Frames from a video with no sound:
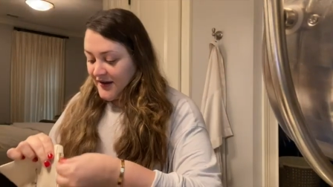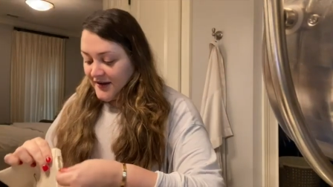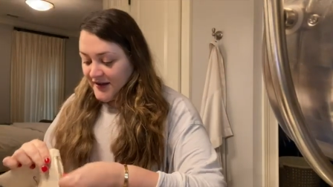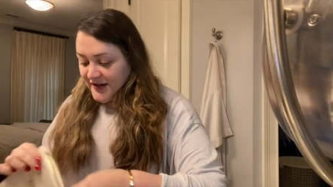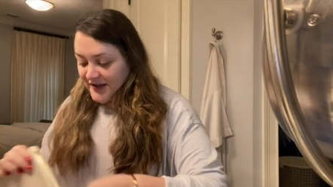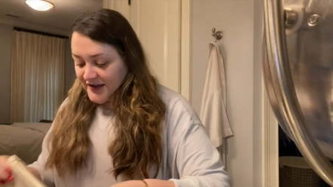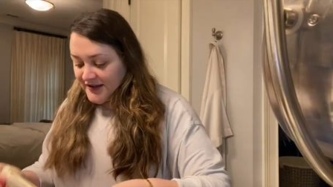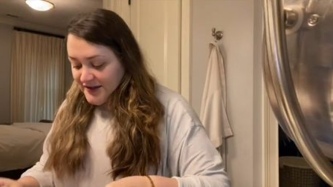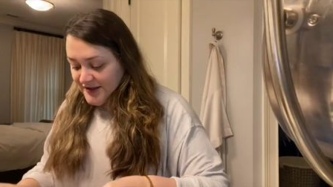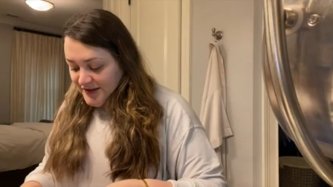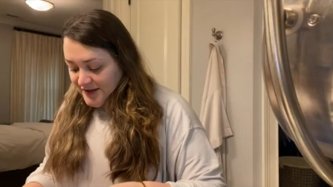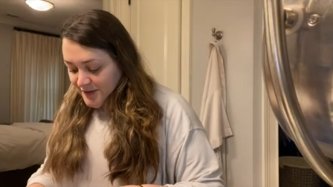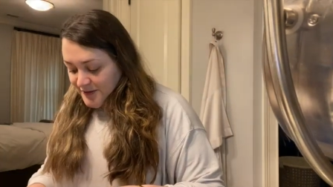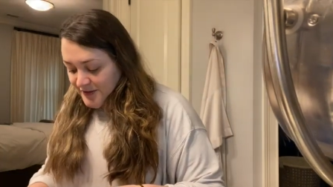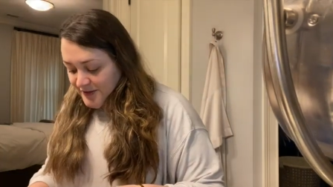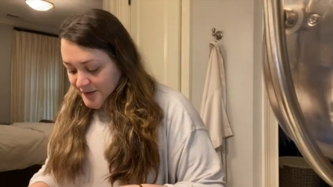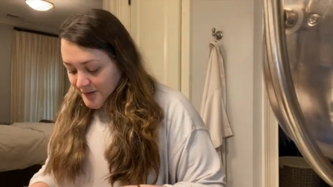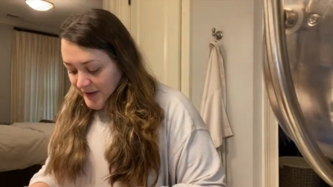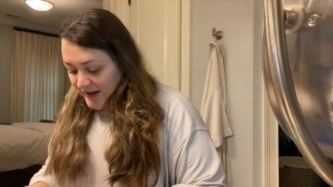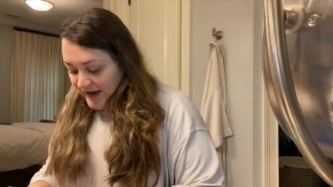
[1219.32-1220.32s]
He's so
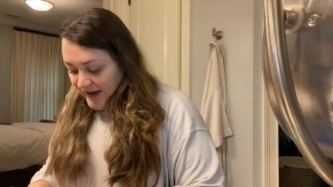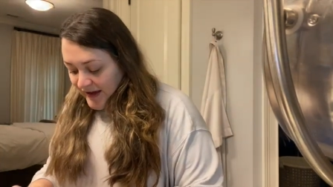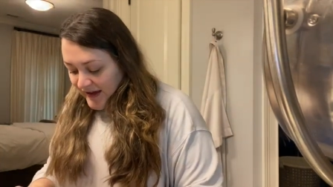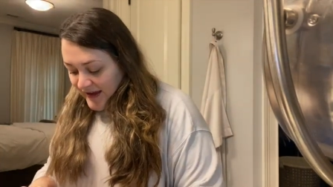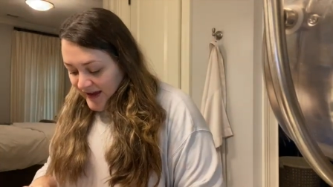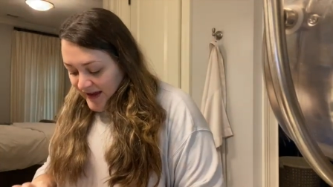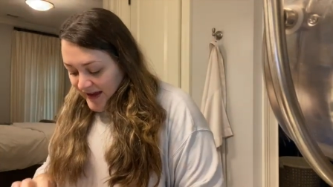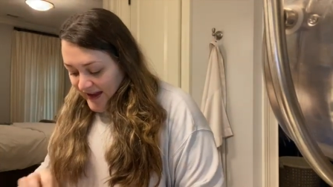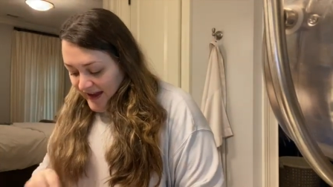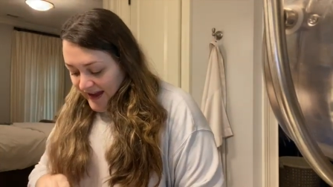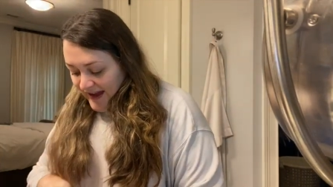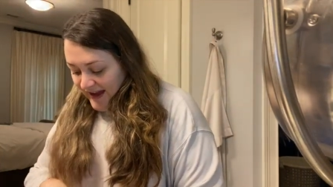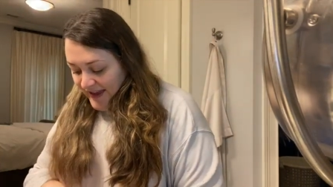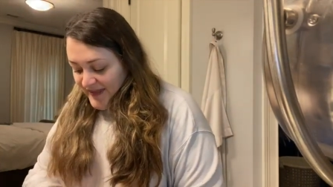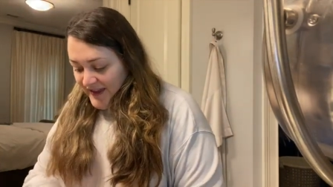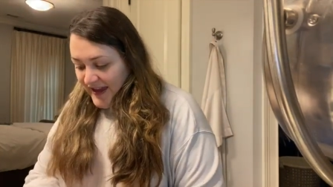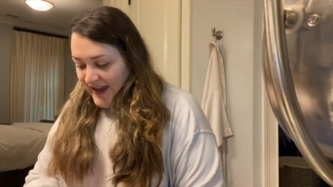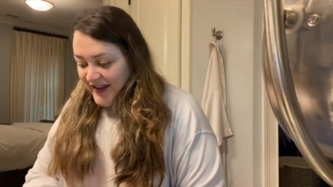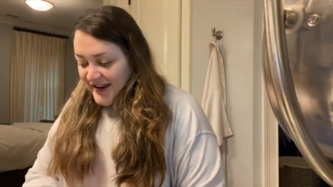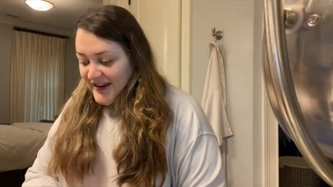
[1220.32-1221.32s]
sweet. And
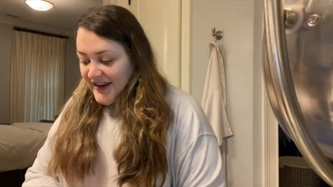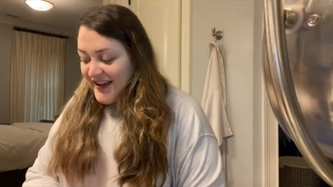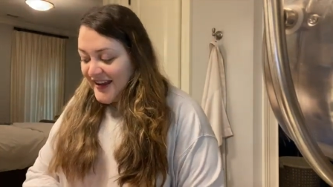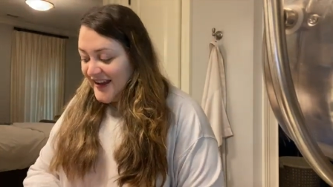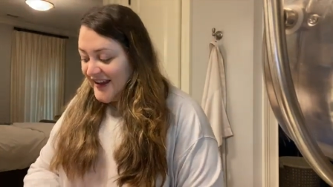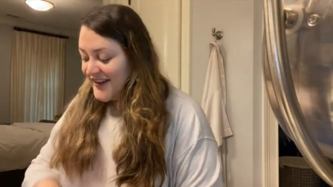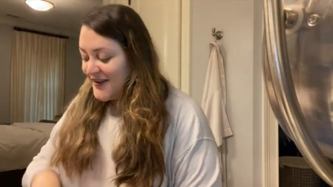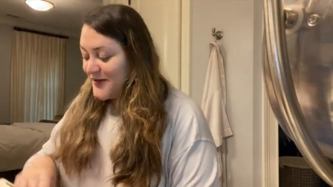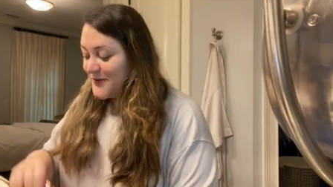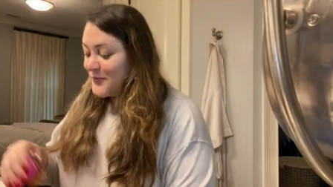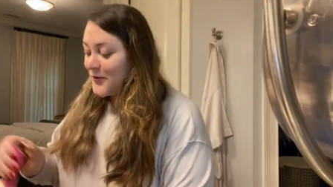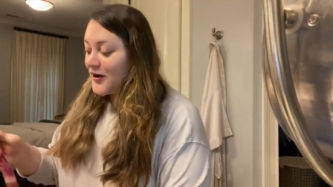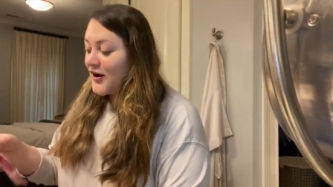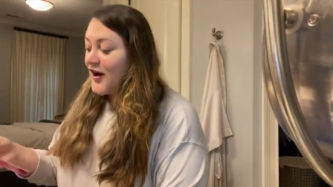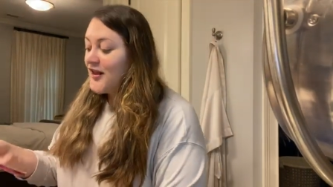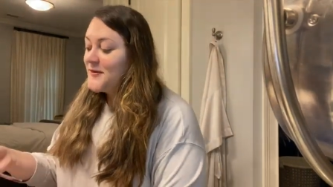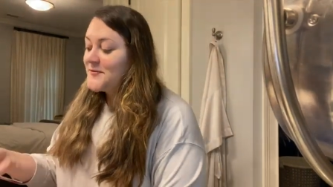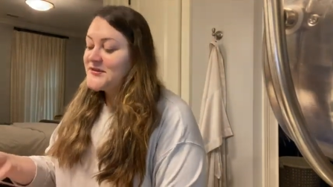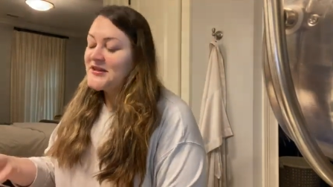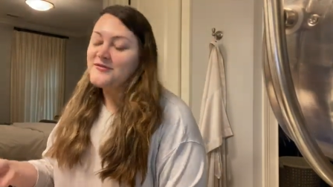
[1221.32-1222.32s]
then we're
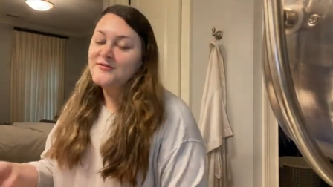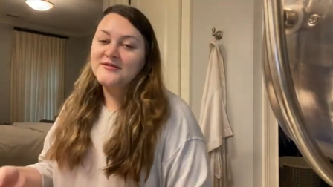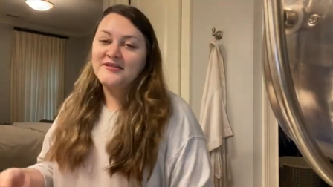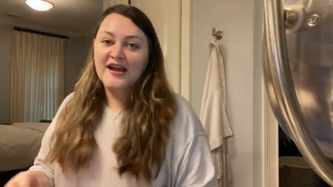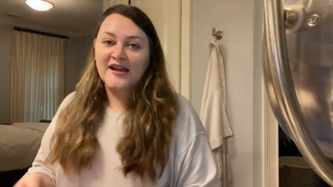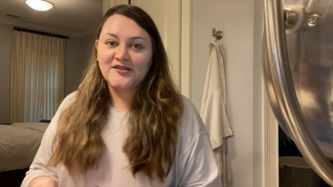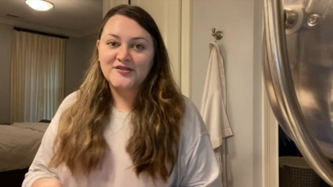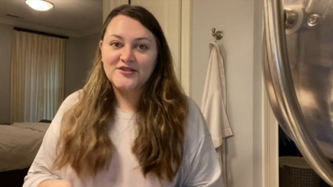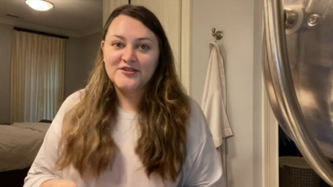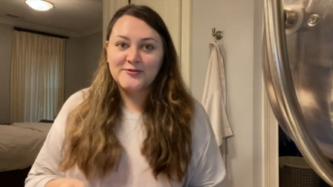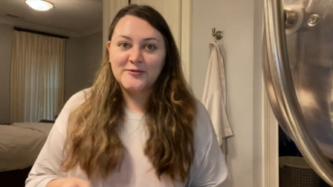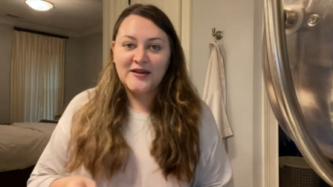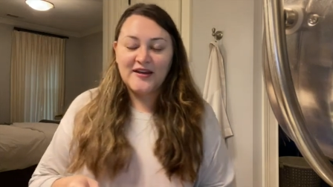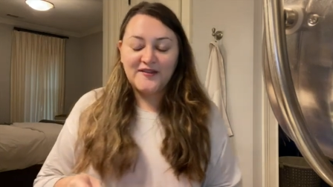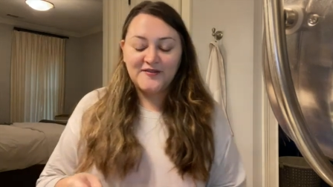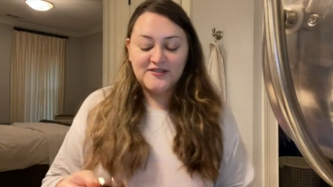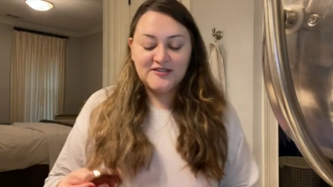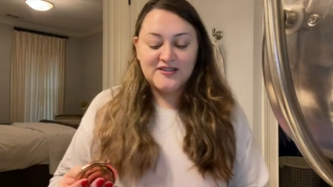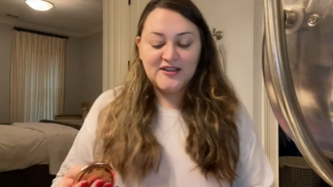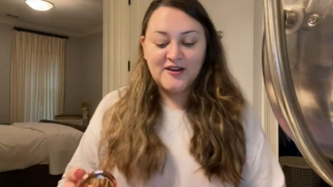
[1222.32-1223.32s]
all obsessed with Taylor
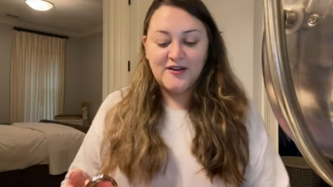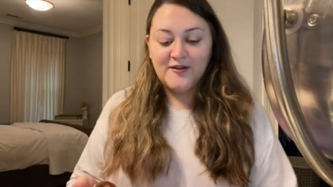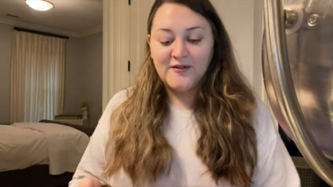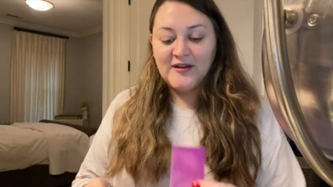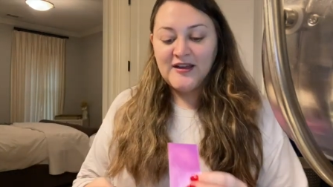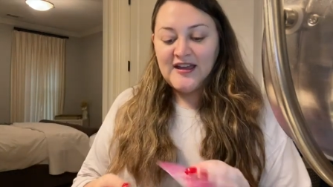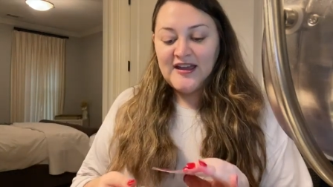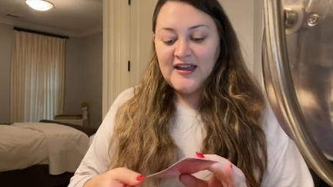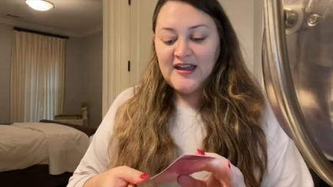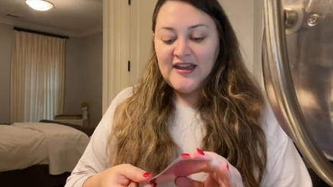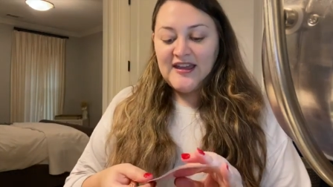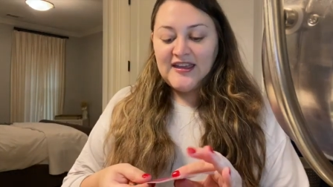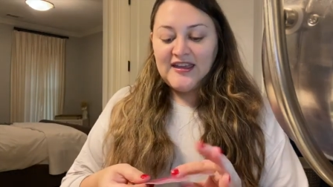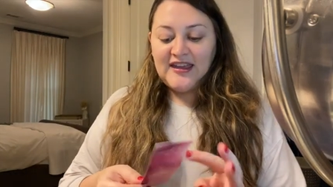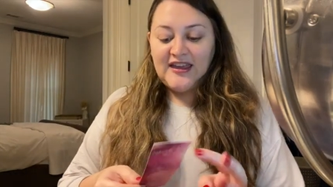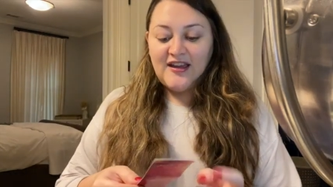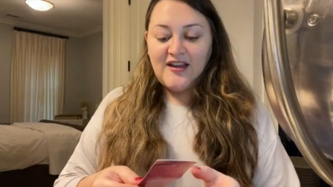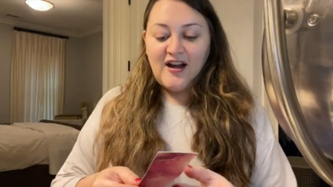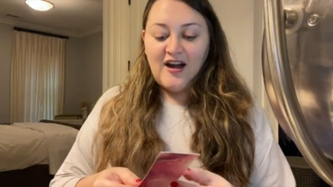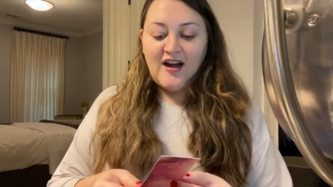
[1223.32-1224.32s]
Swift. So
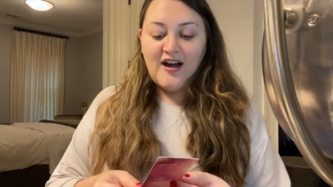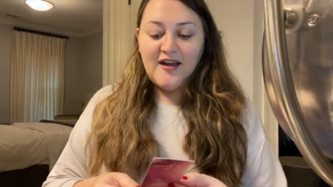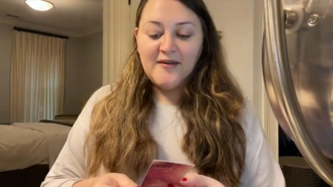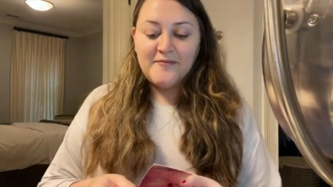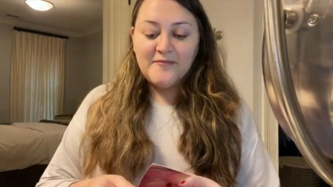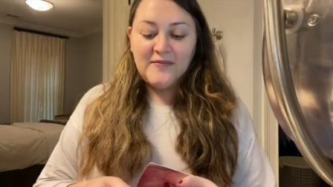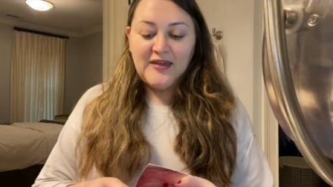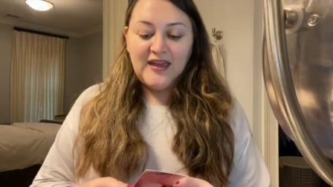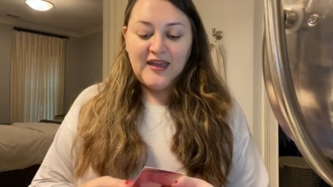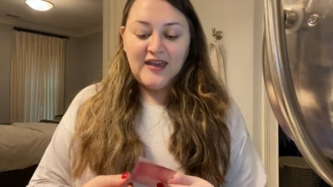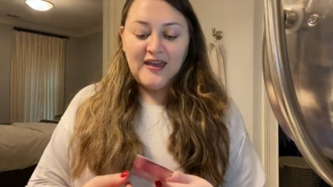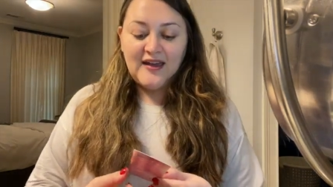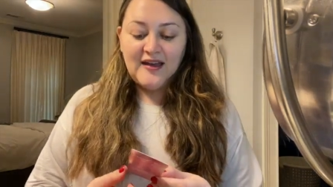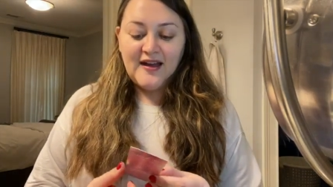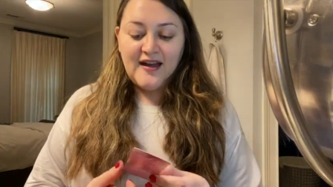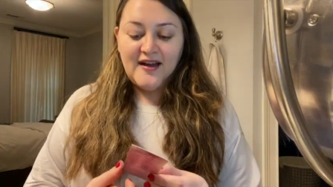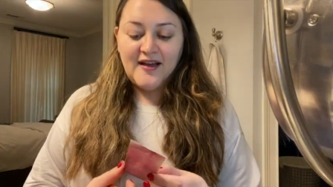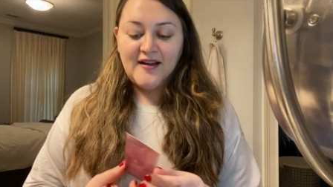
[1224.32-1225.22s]
he got me,